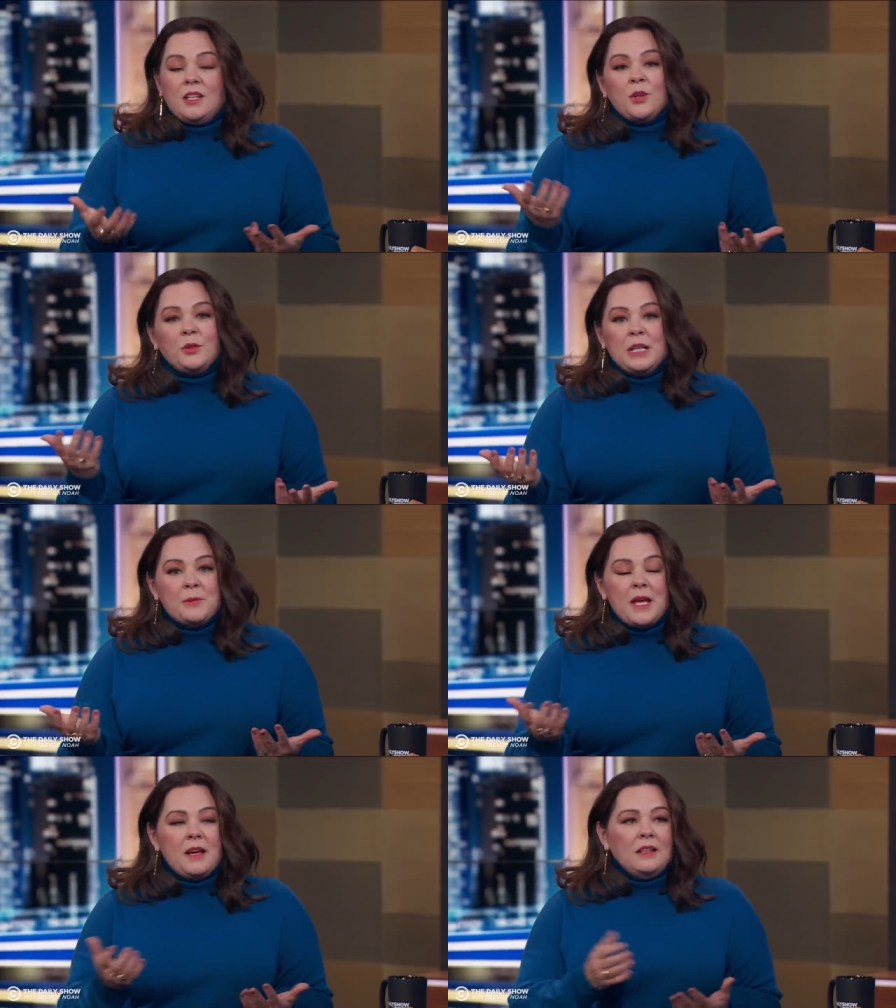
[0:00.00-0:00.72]
I don't
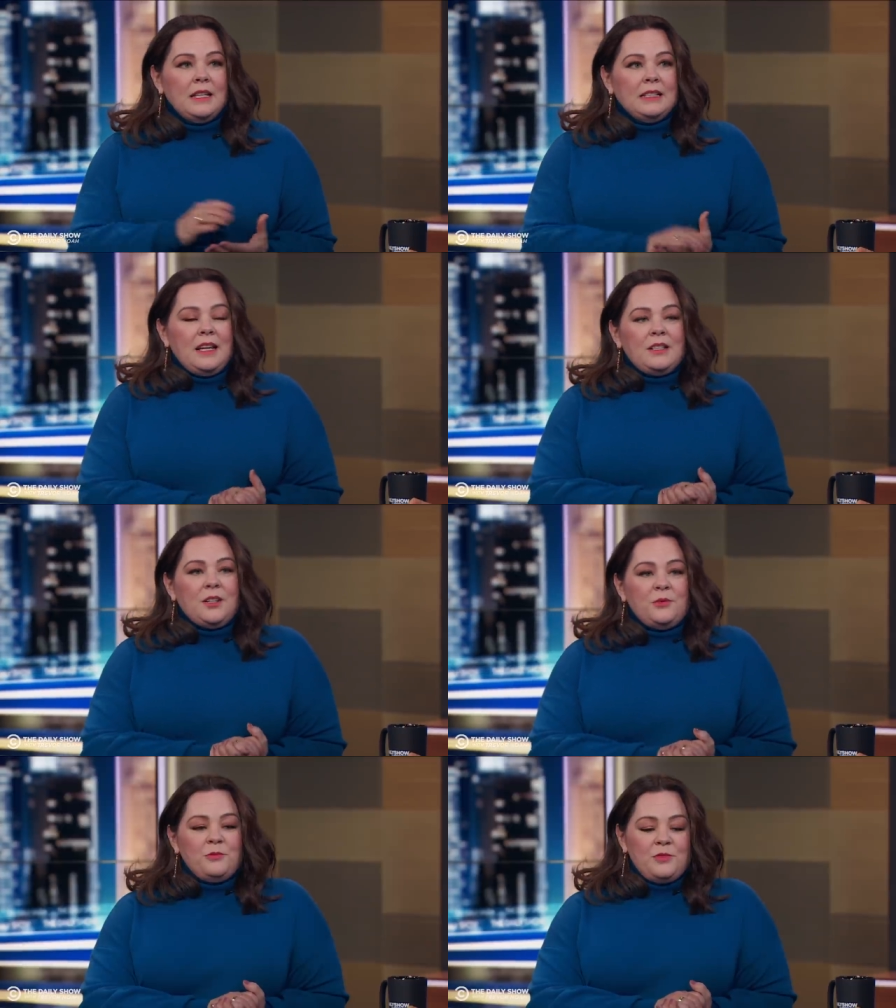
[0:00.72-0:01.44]
email. I, I
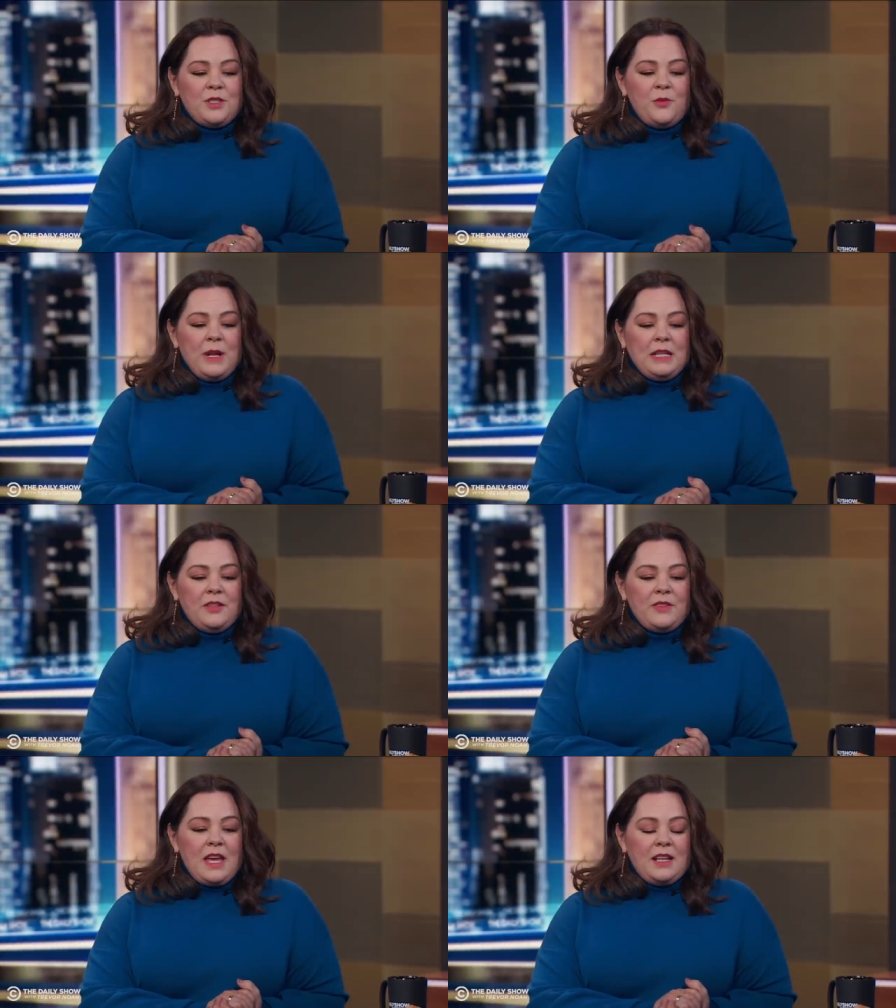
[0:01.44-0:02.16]
don't do
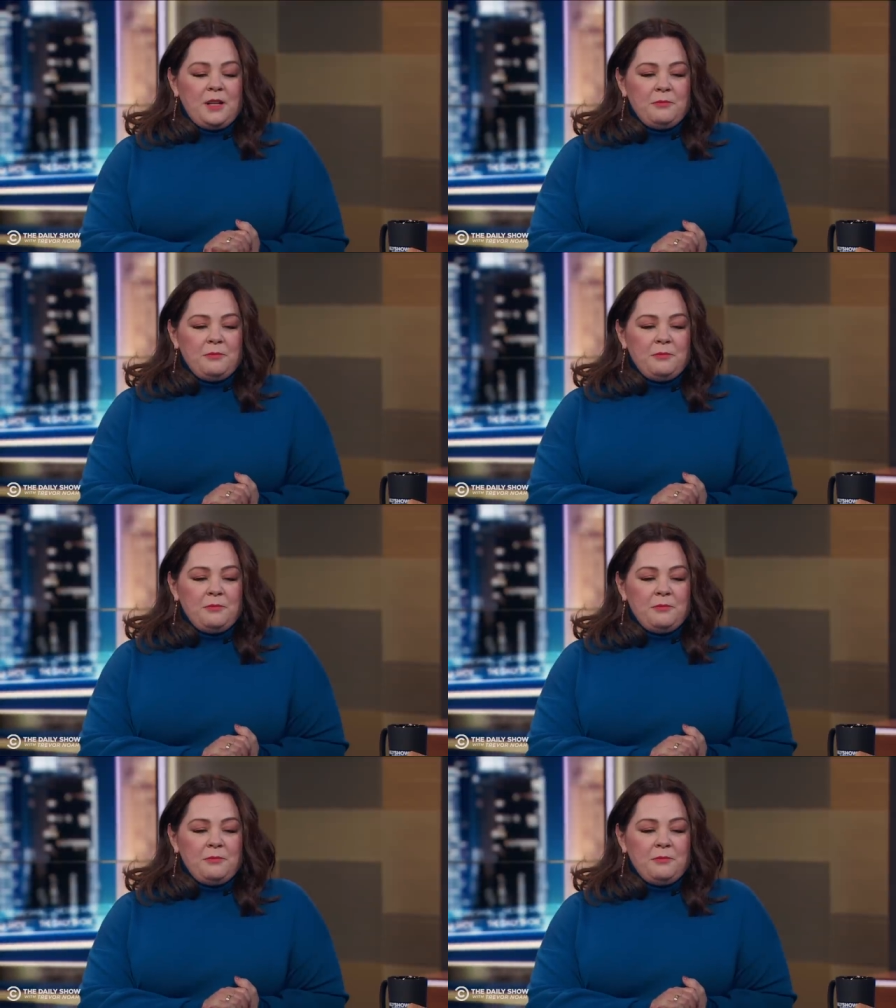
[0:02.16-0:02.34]
any of that.